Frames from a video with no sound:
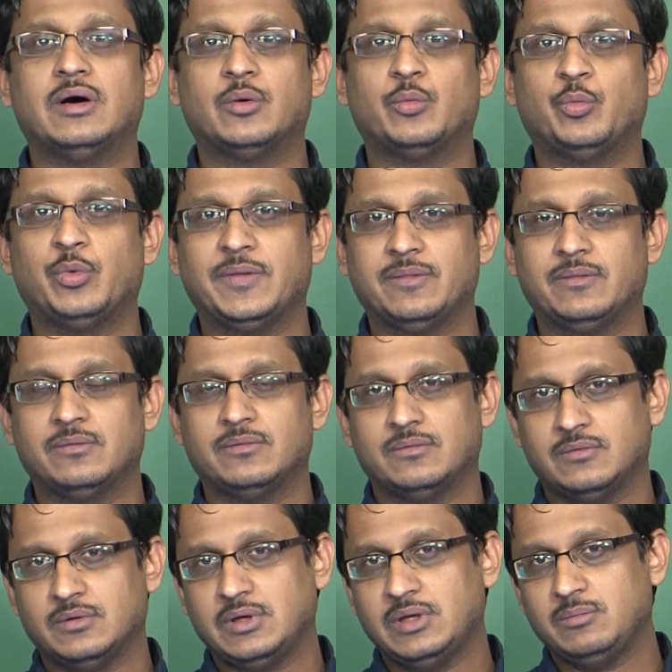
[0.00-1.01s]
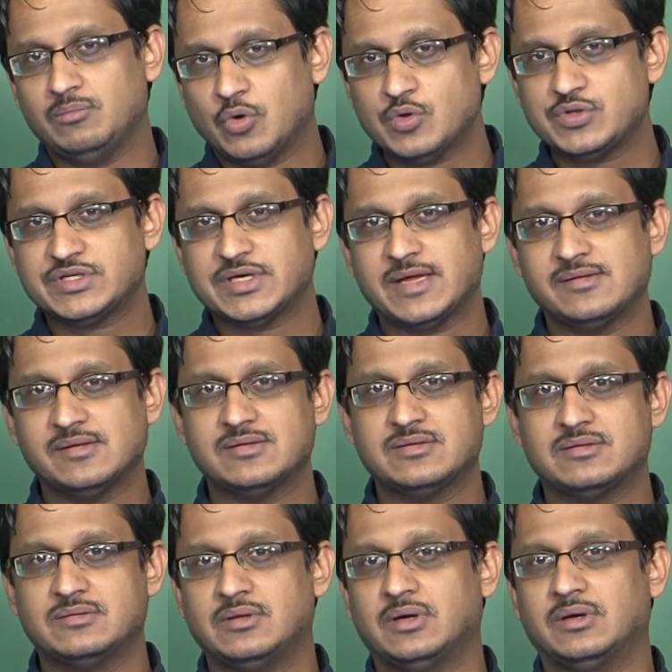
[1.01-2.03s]
when in most cases
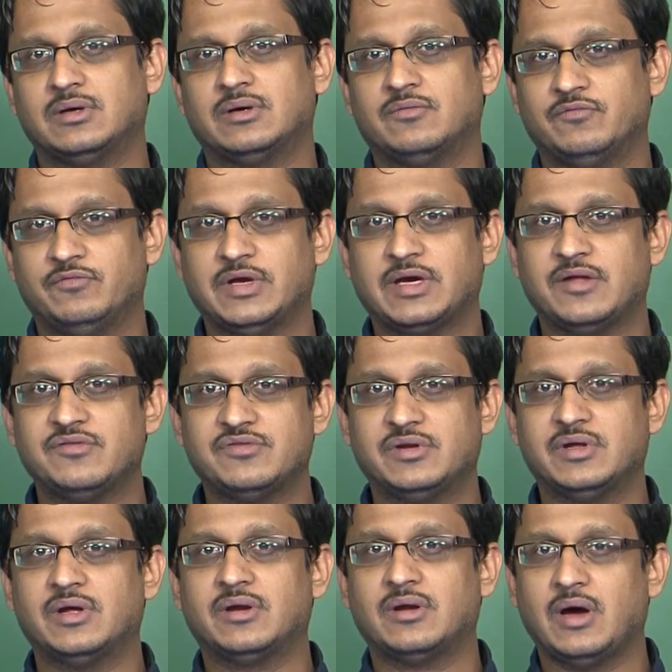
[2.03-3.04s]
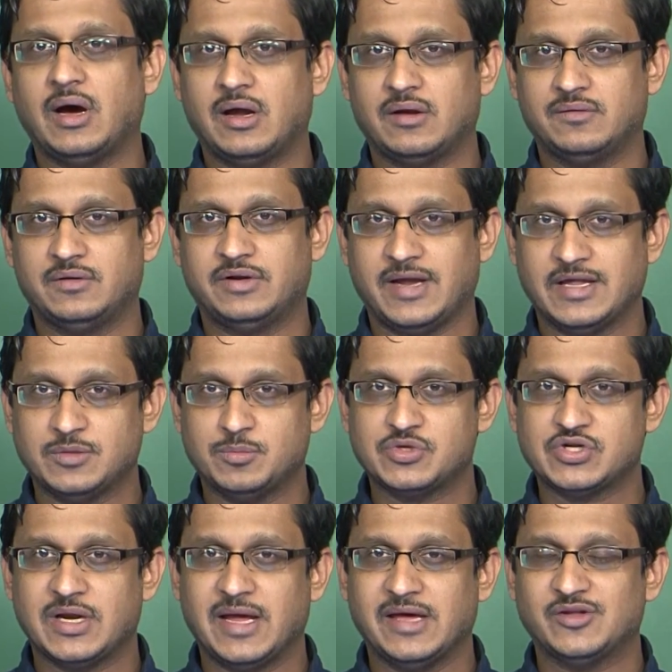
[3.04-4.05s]
we consider are the
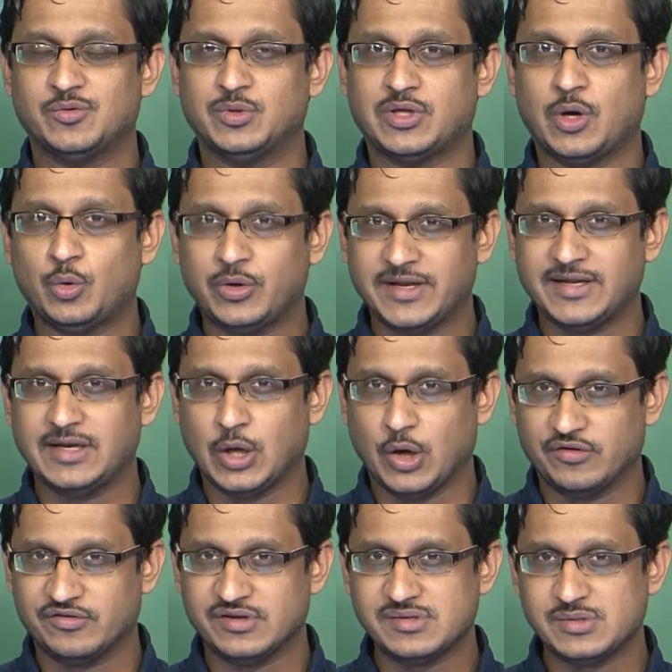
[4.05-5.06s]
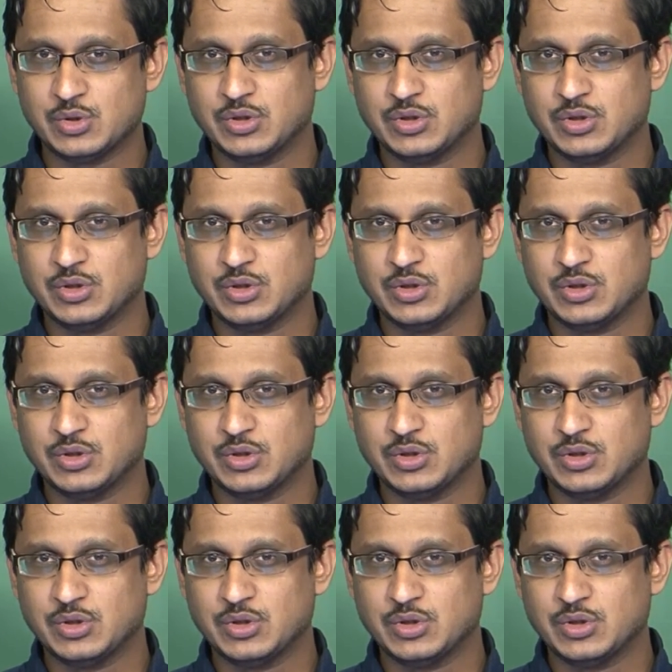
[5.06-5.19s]
transmission lines without any losses. So,